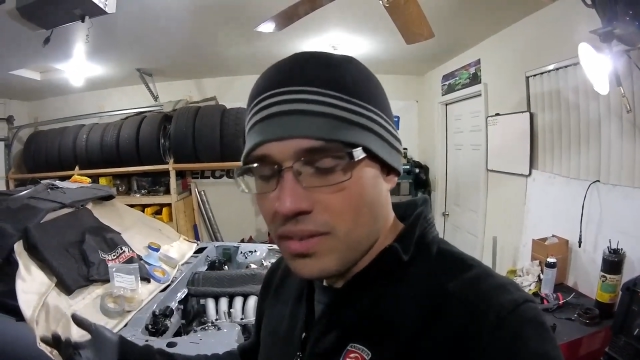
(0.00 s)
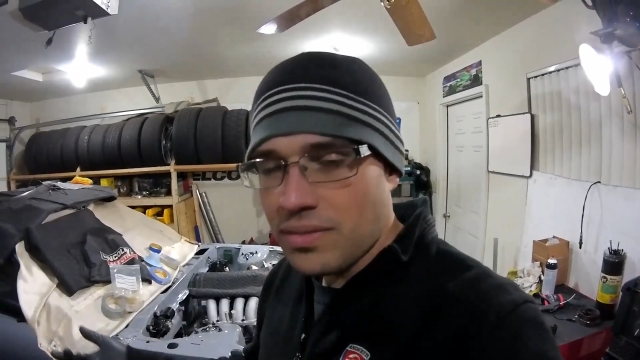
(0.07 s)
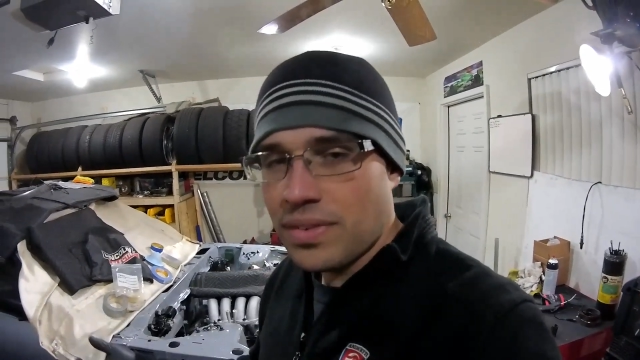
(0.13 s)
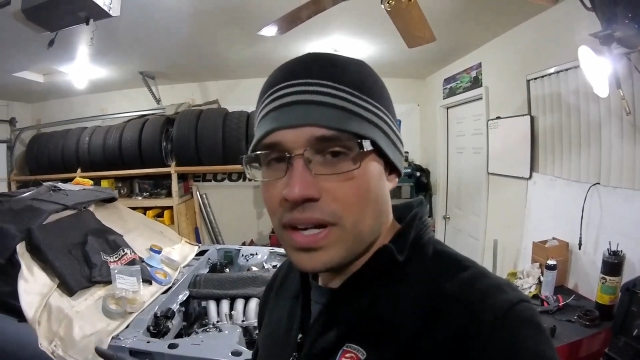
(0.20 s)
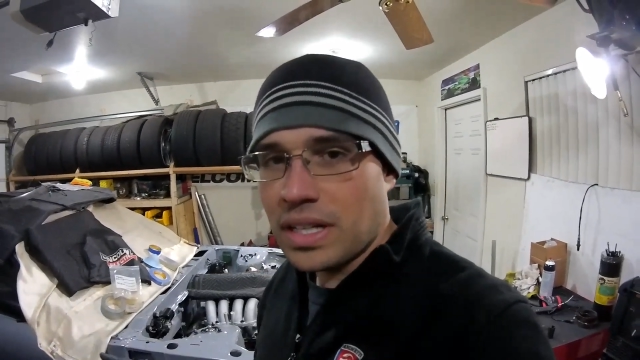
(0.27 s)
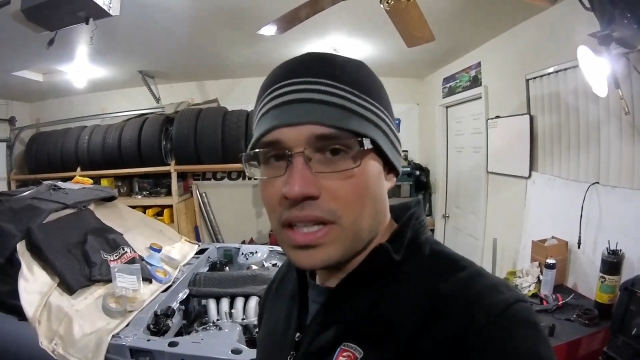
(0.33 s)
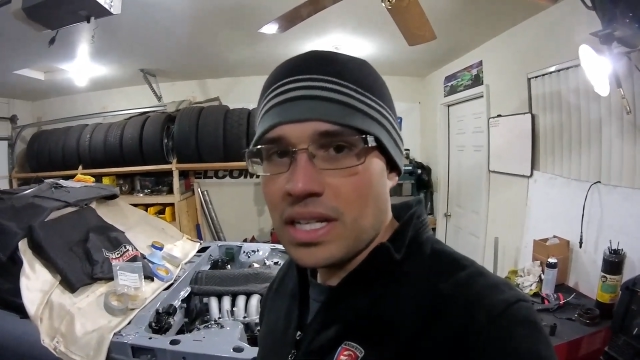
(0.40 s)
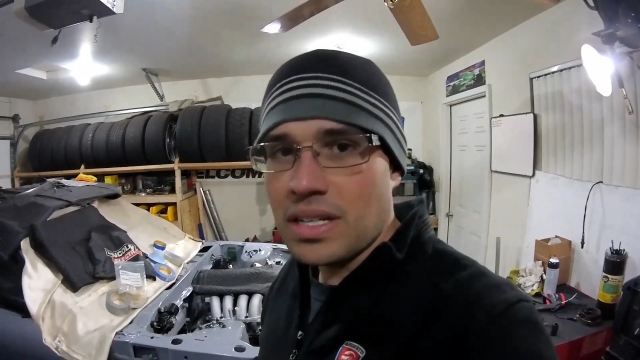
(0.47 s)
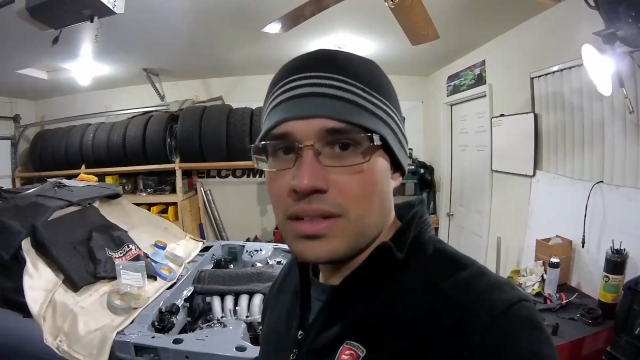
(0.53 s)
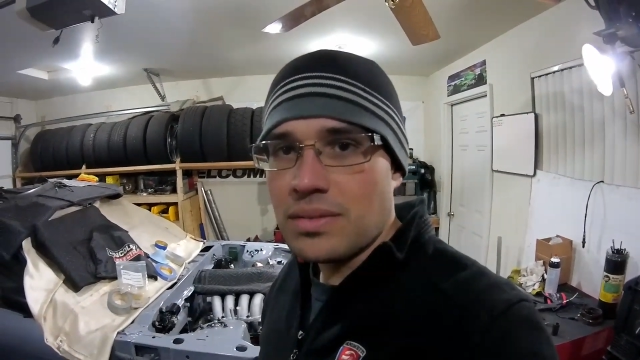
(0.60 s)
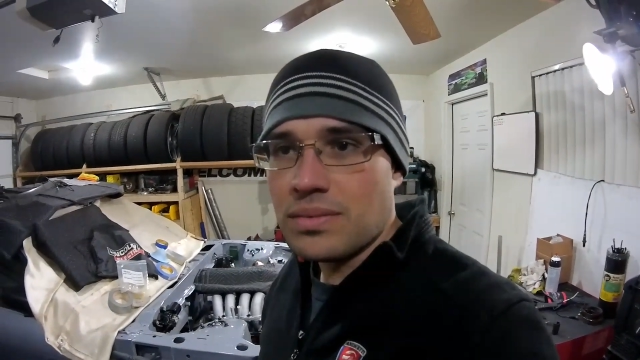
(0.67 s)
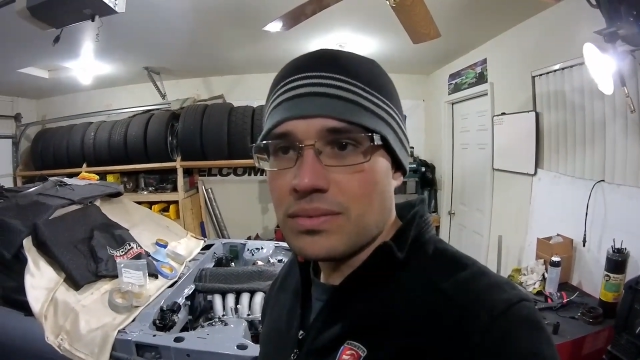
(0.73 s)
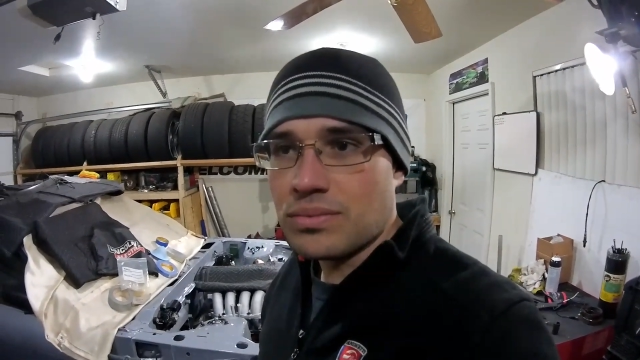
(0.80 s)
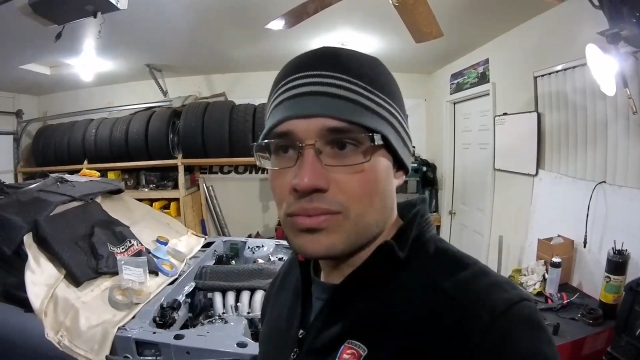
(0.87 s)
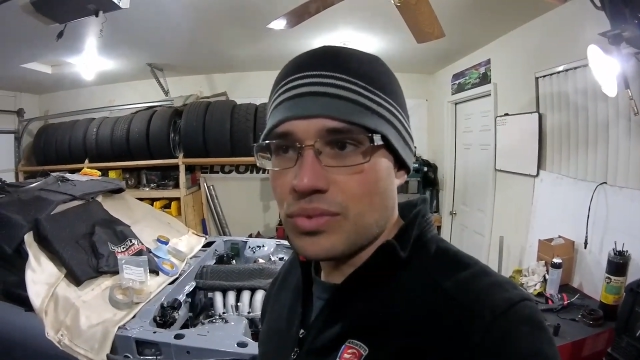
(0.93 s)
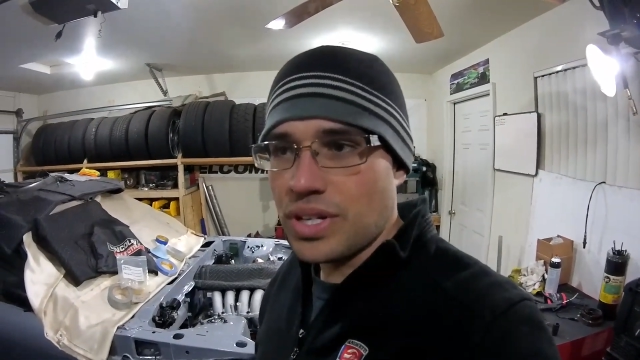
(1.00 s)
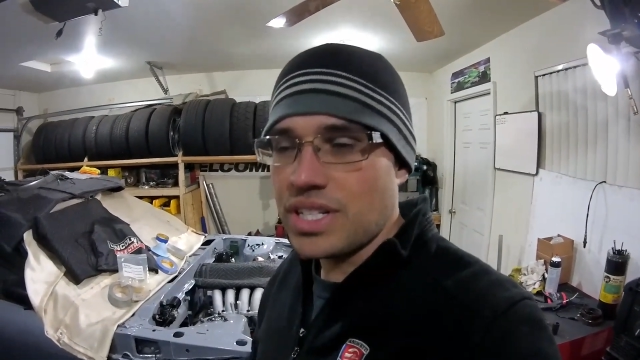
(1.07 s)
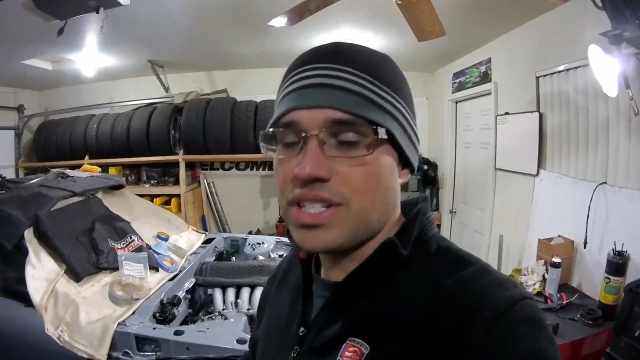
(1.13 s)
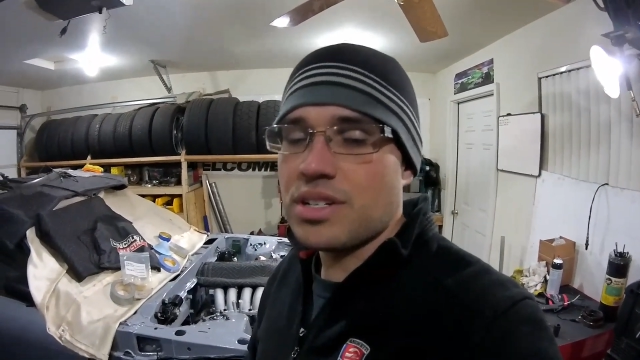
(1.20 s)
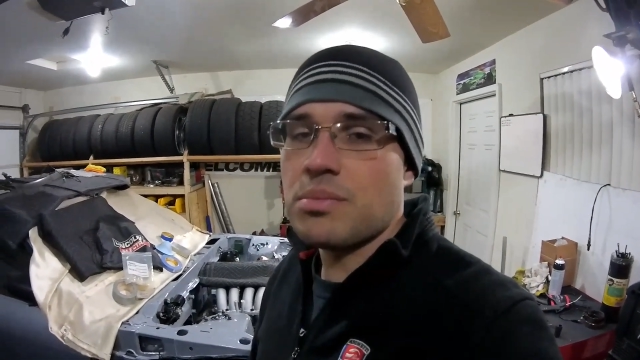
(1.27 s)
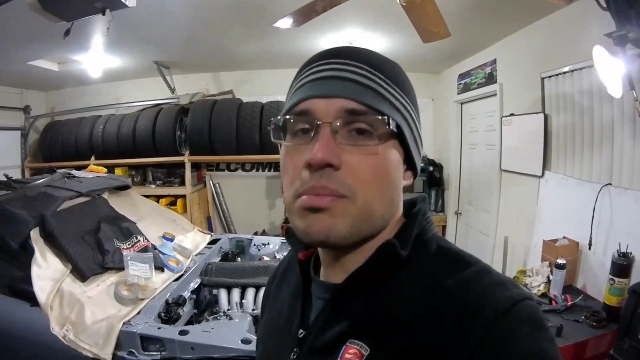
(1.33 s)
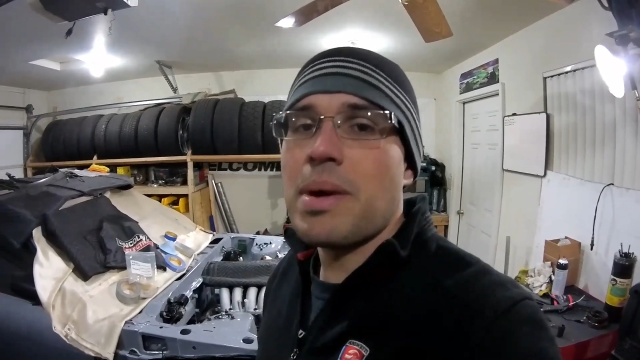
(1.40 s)
fairly
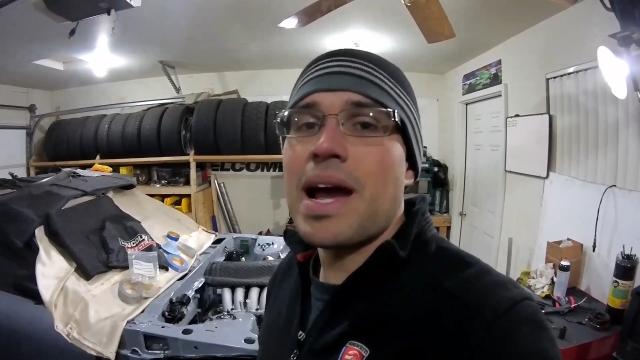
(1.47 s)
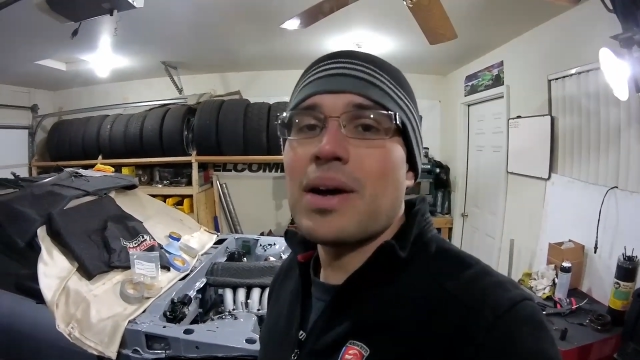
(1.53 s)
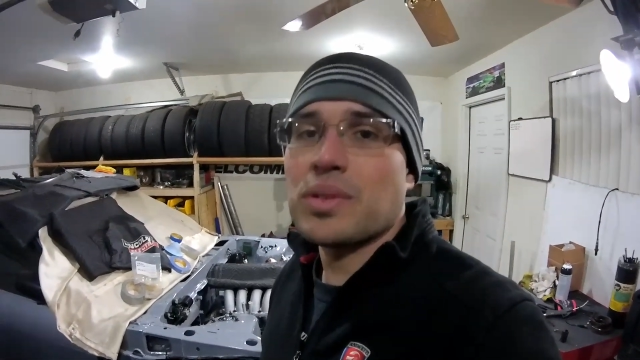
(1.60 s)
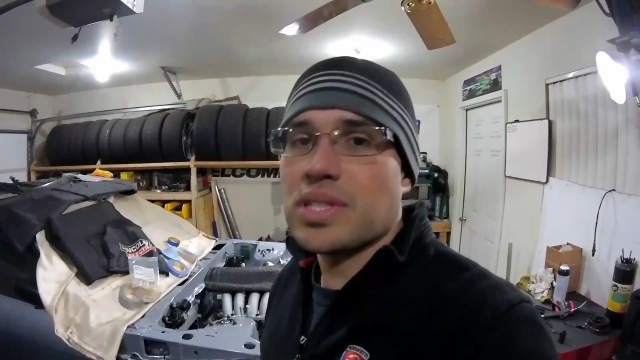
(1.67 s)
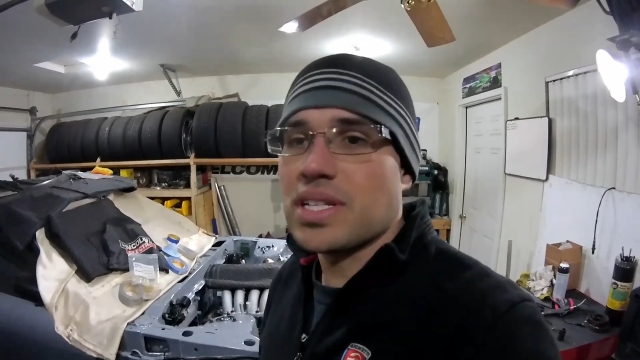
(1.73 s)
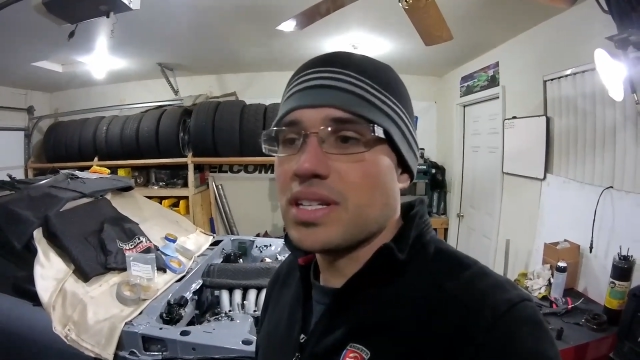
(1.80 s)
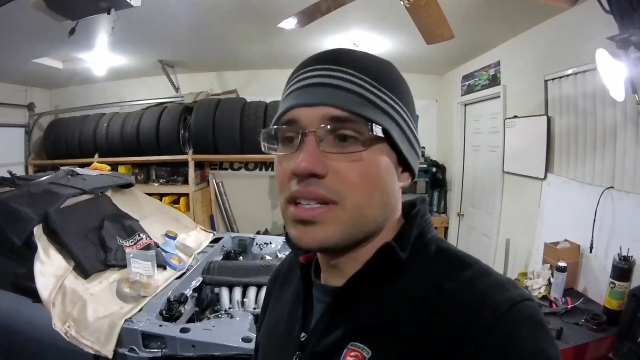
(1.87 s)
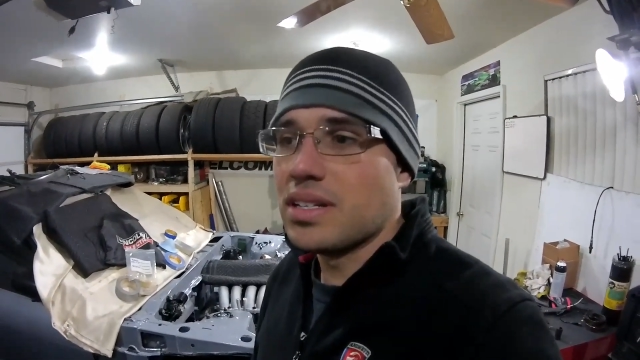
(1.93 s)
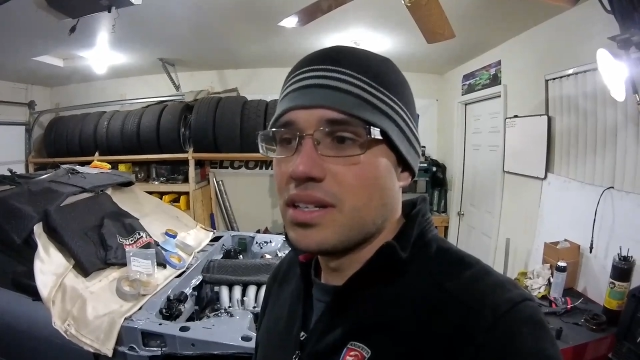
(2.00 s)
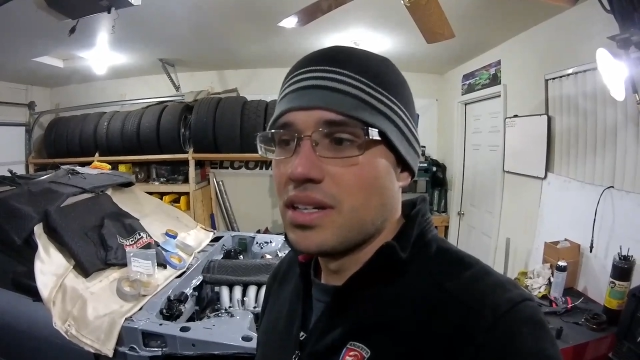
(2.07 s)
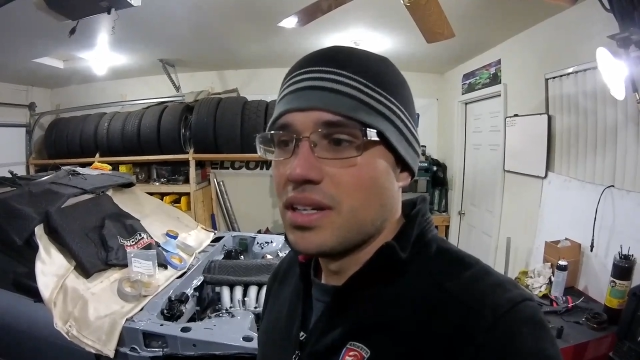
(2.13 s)
rigid mounted.